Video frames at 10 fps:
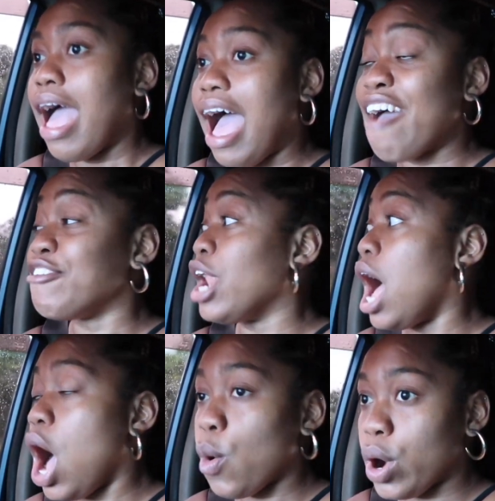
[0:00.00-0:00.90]
have an
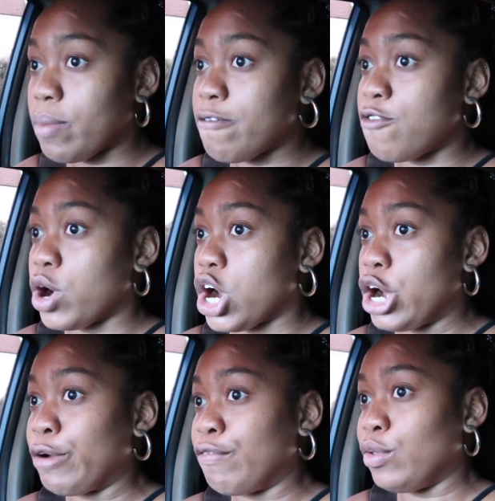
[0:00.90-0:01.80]
hour before
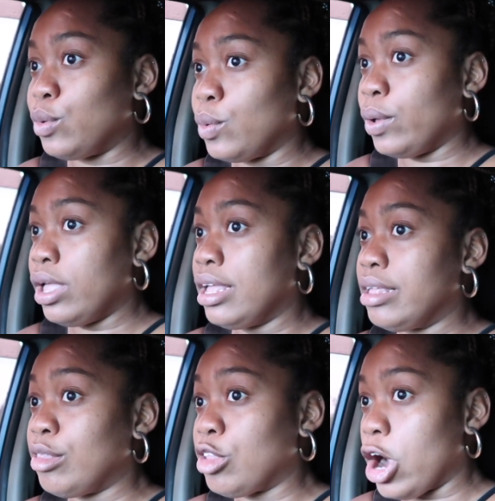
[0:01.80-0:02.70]
curfew
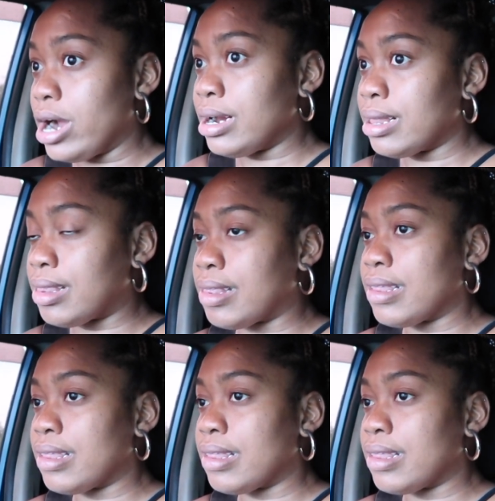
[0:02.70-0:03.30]
starts.